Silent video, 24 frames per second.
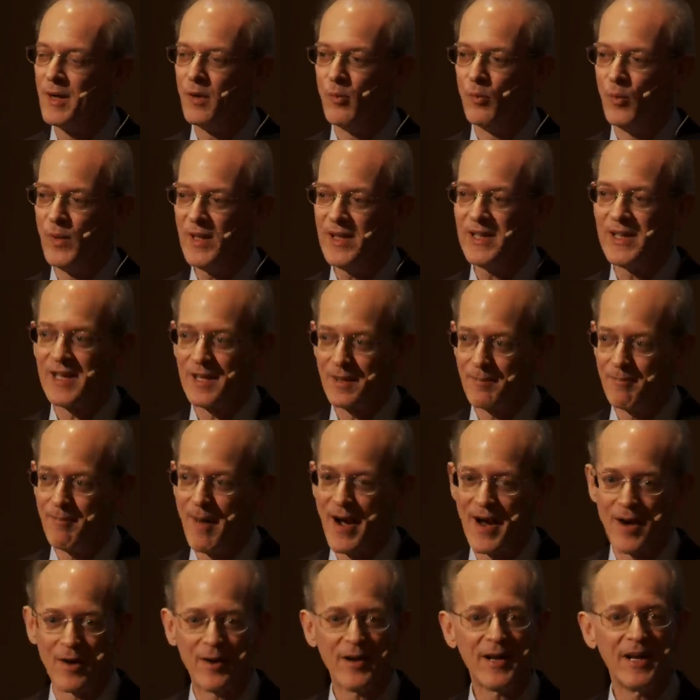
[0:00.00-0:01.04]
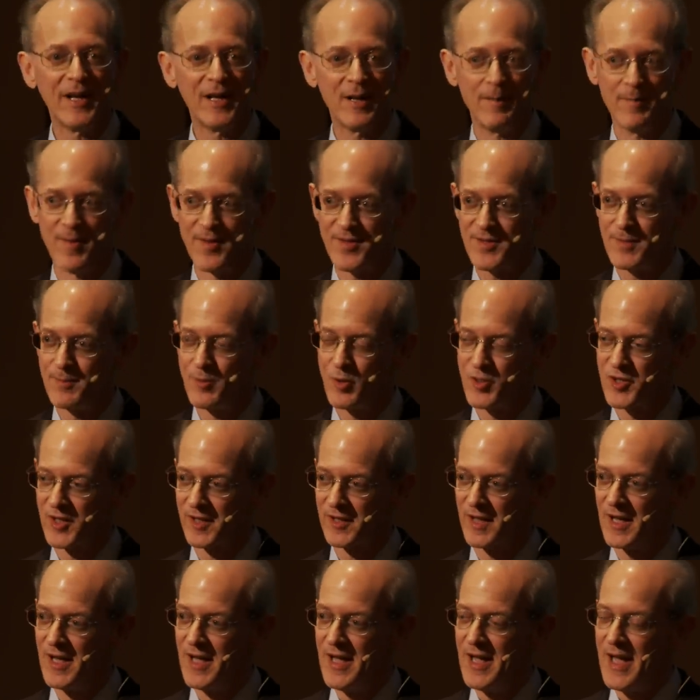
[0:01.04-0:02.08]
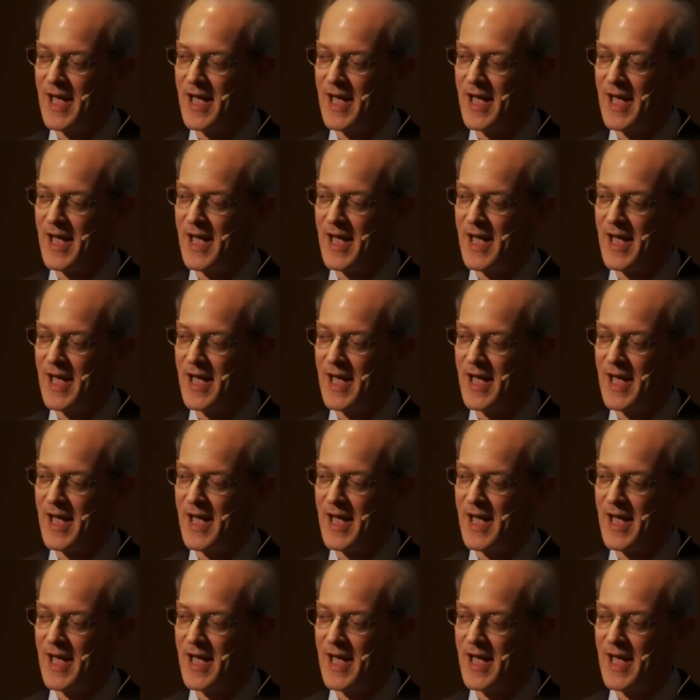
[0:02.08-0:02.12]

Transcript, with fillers: really admire Hindemith's music.